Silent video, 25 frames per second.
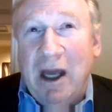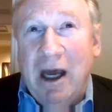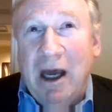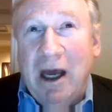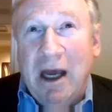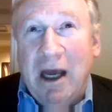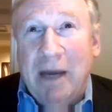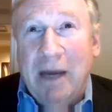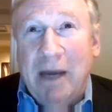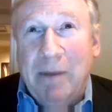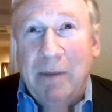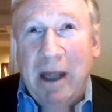
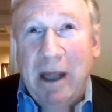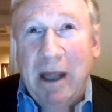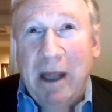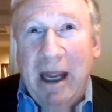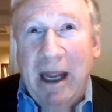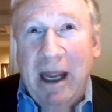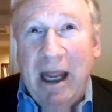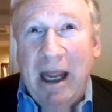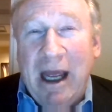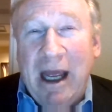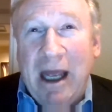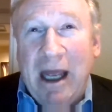
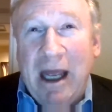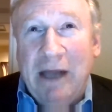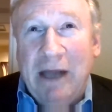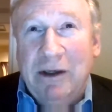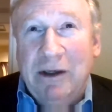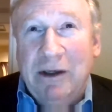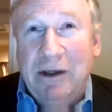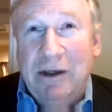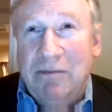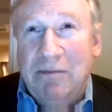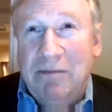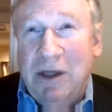
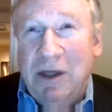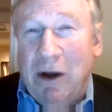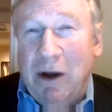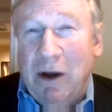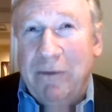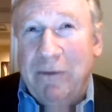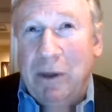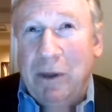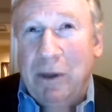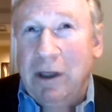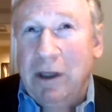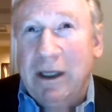And
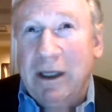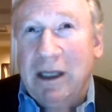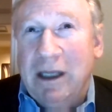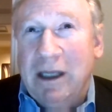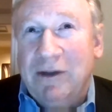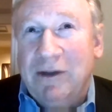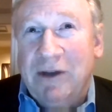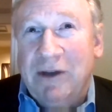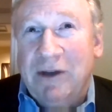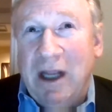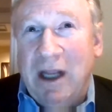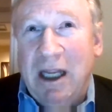if we look
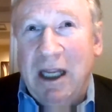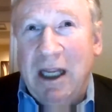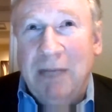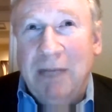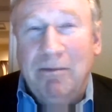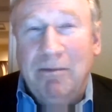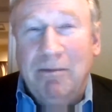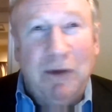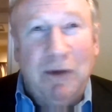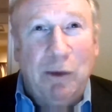at, say,